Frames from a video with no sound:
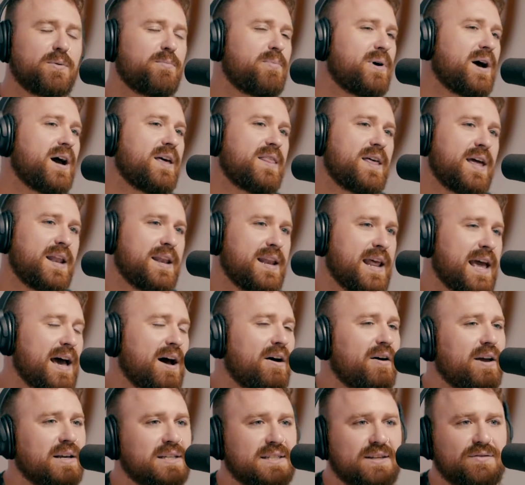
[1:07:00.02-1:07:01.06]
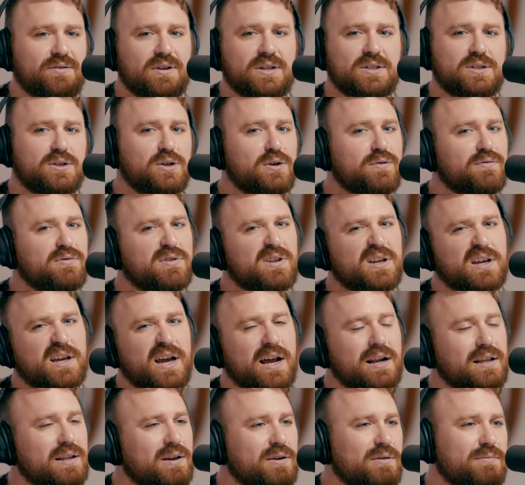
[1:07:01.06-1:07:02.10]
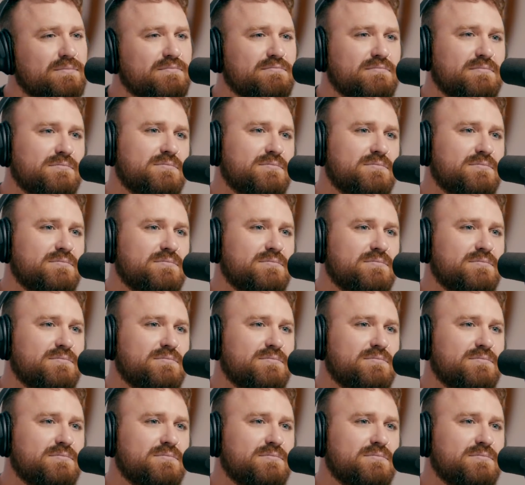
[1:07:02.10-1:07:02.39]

could buy that now, A7S2 for like I don't know,